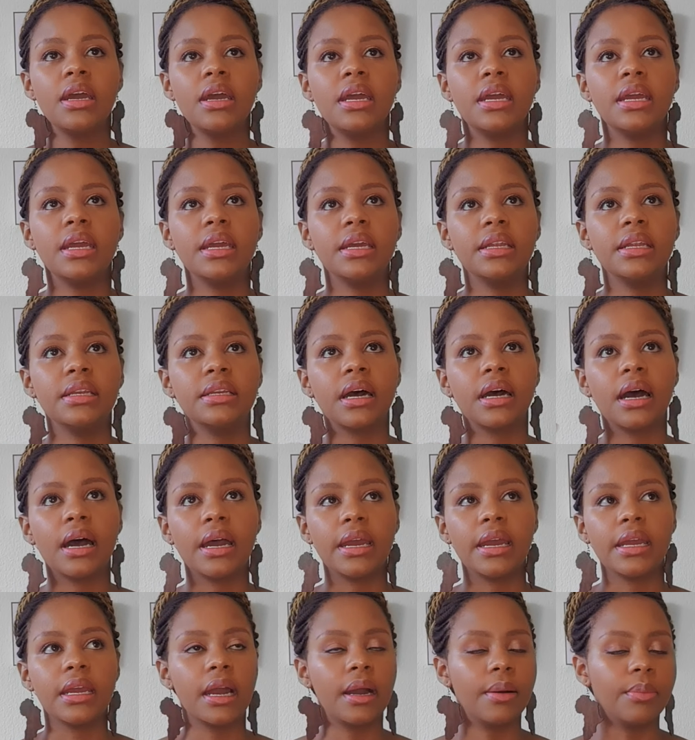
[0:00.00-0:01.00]
And
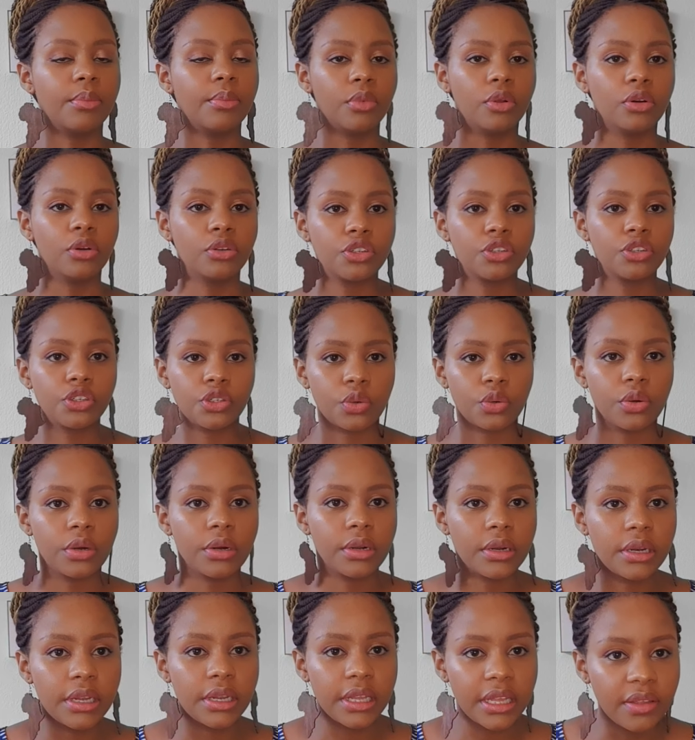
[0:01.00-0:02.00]
I am not
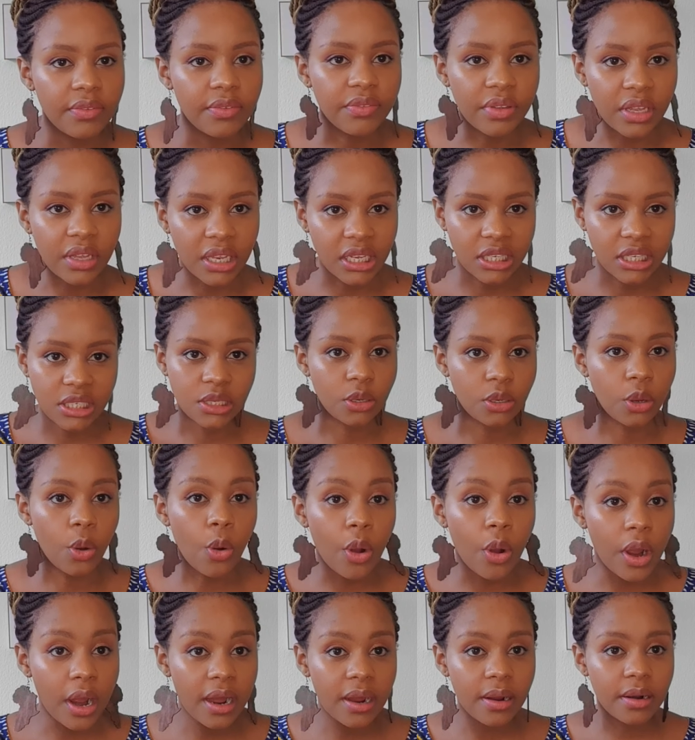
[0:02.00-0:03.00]
sure if it's
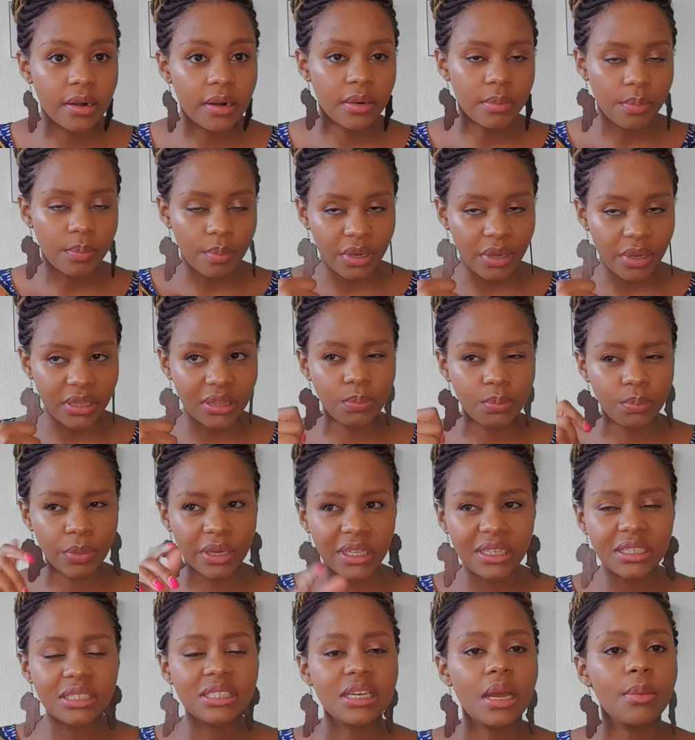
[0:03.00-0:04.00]
longer, but by
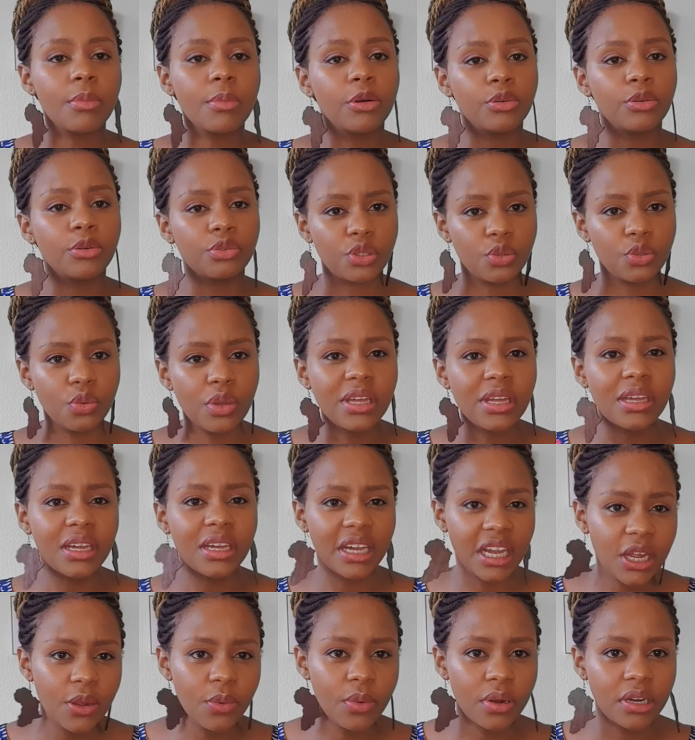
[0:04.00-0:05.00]
the time I was doing
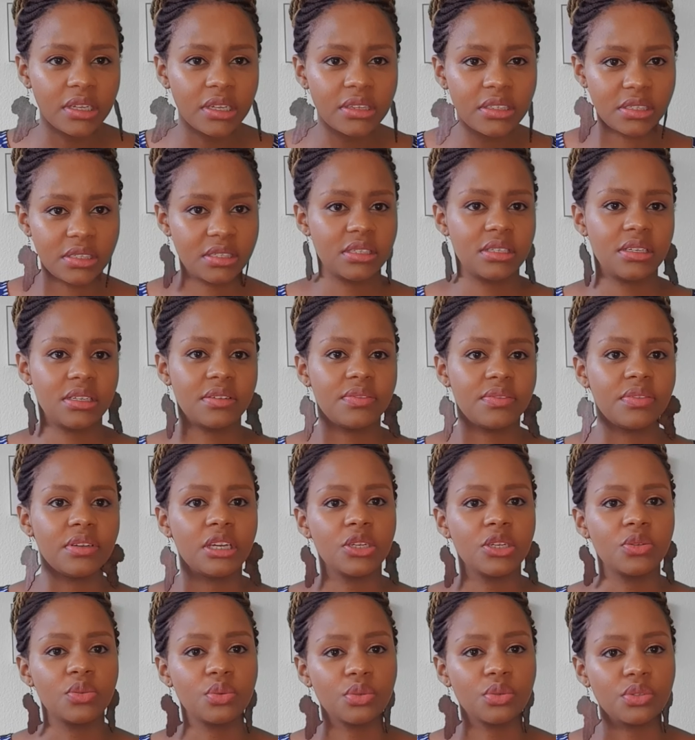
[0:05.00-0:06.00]
A1, the
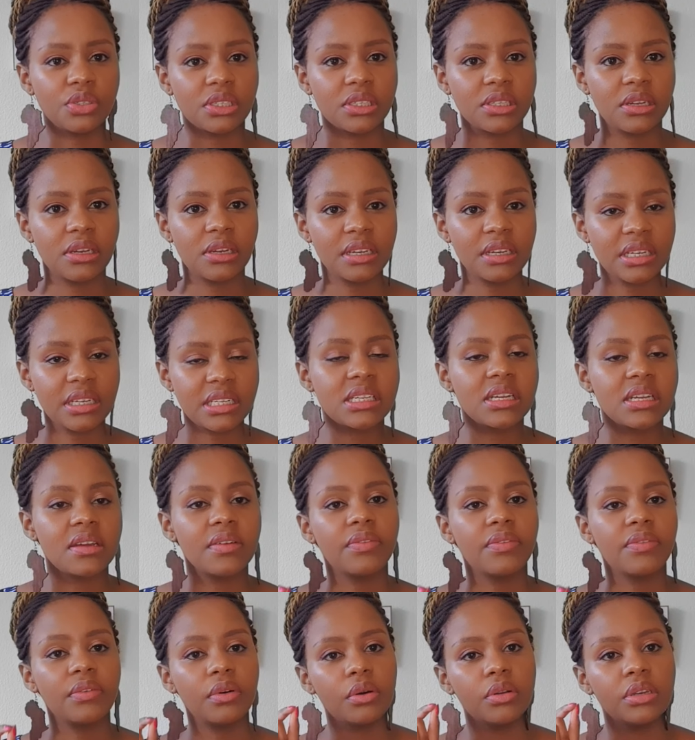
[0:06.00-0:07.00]
certificate was lasting
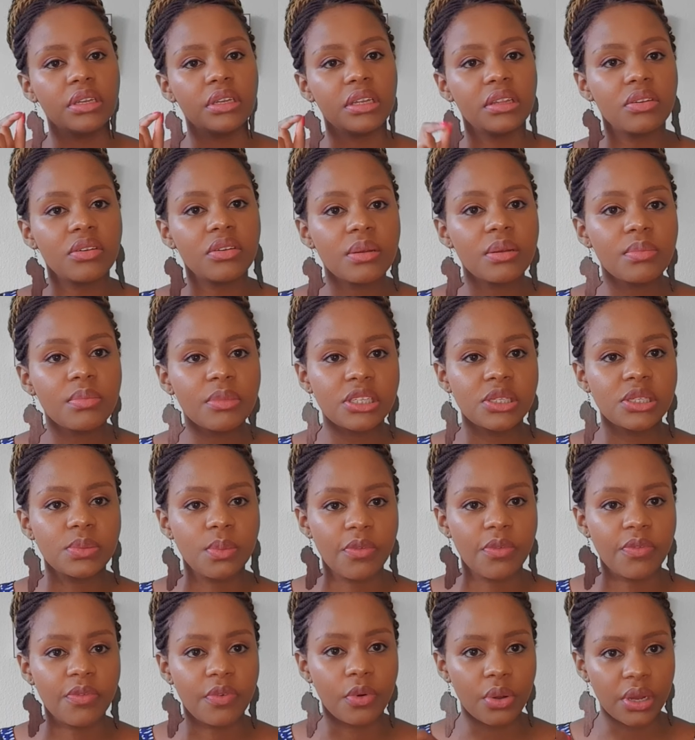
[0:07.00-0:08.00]
for only 3 months
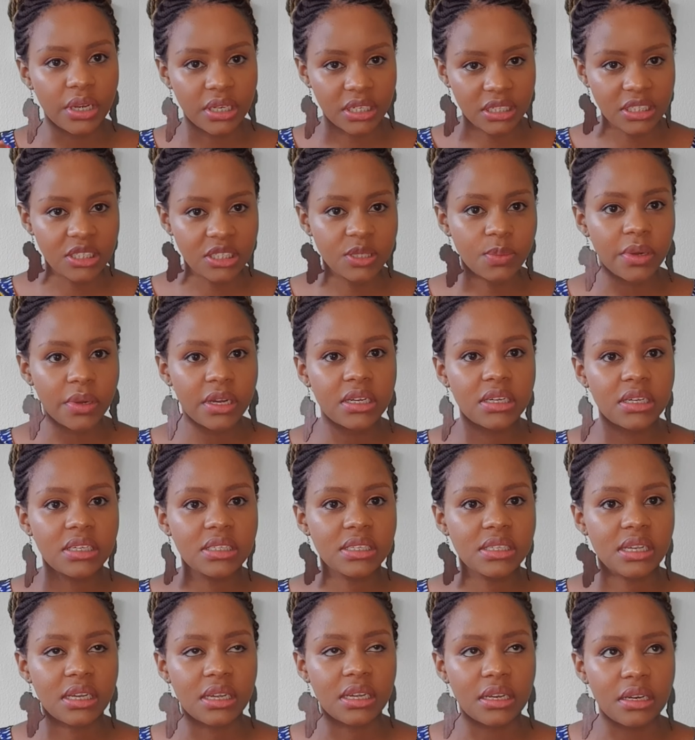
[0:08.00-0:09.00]
before it expires
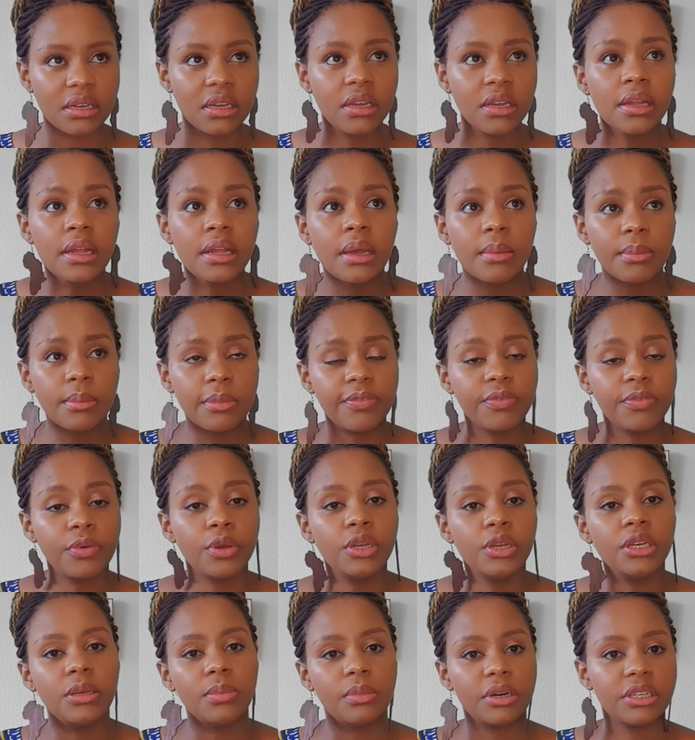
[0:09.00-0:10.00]
and before it
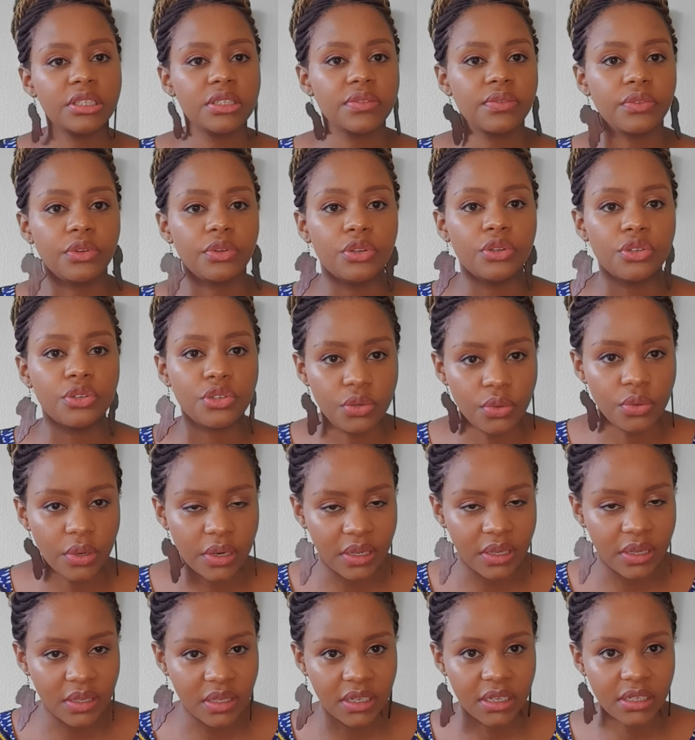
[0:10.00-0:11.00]
demands for you to do
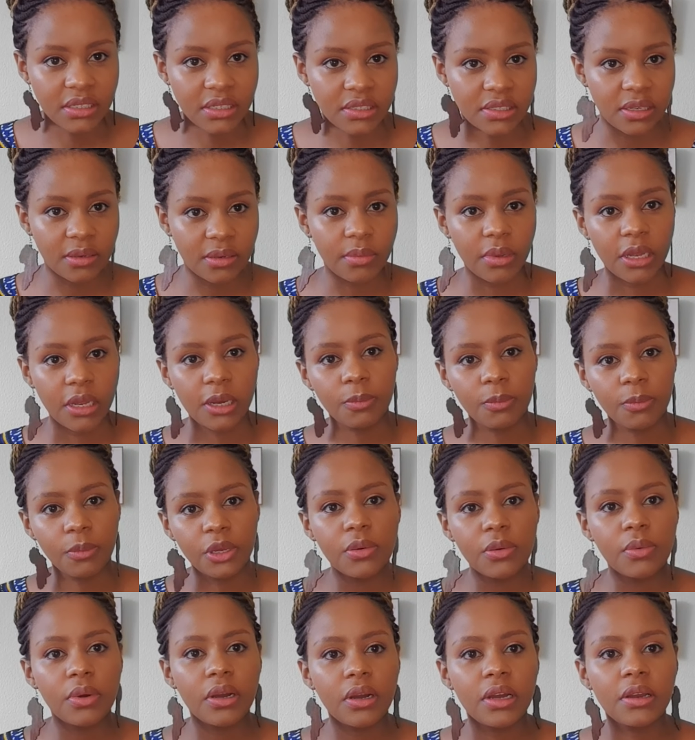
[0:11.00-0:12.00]
another exam. And
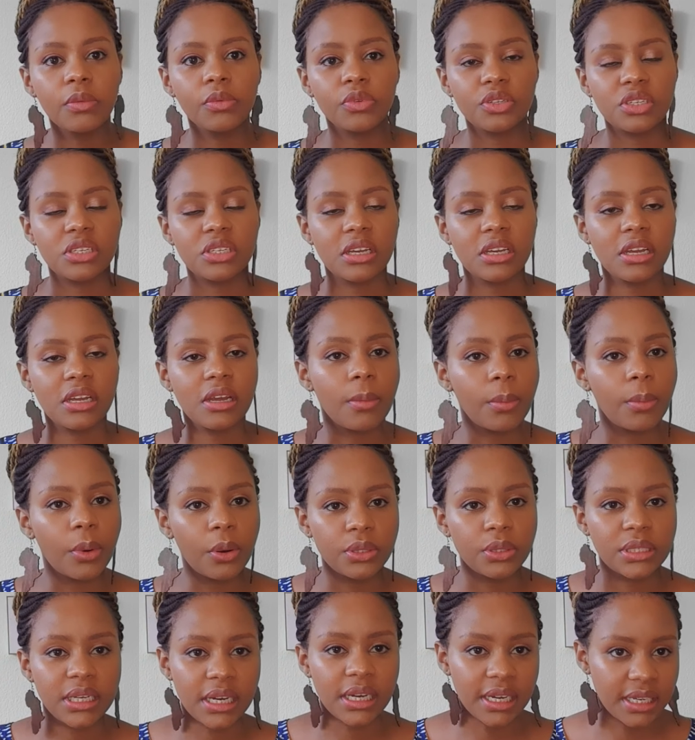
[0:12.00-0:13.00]
B1 was taking
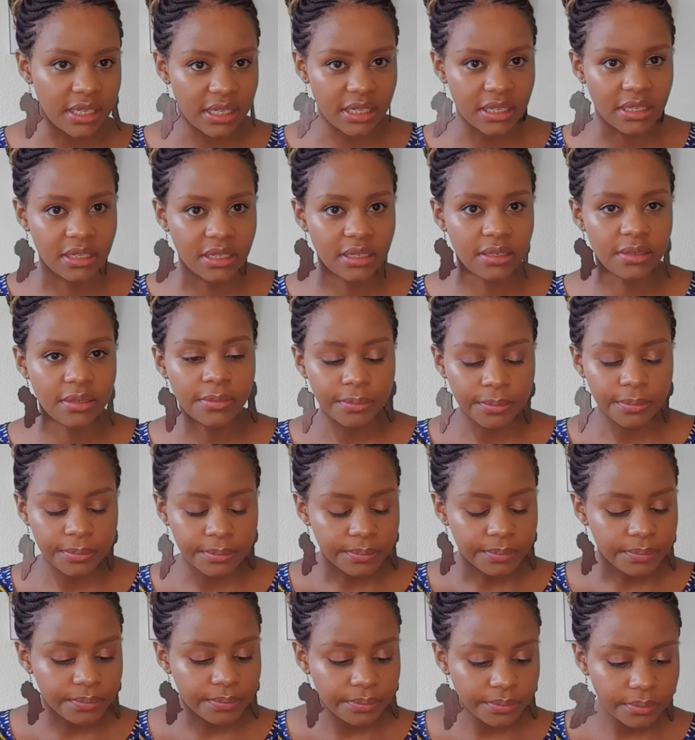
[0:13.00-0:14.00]
about a year.
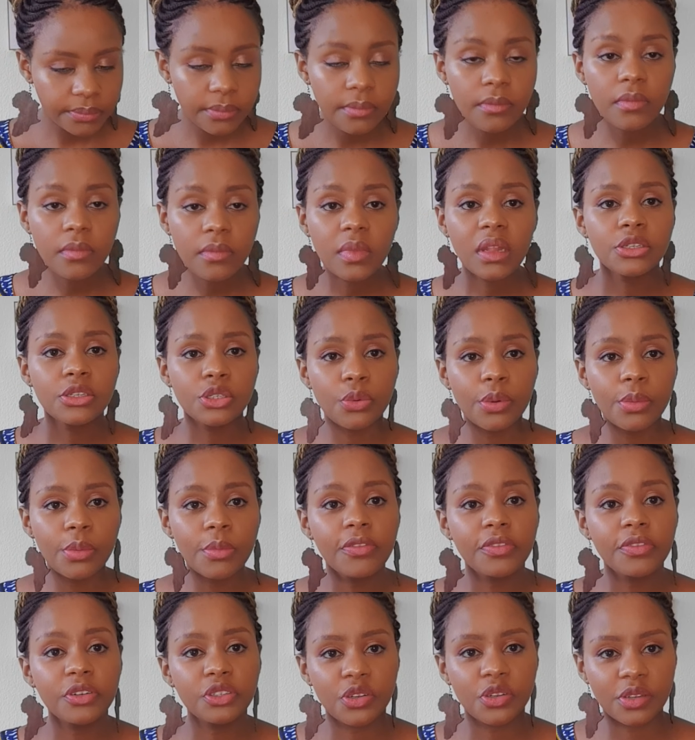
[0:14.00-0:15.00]
So we
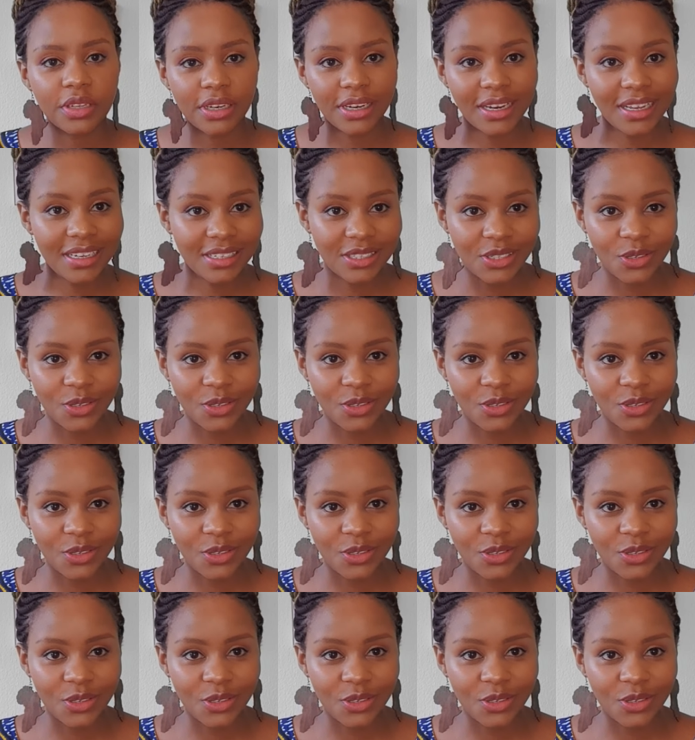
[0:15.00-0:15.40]
move on to the next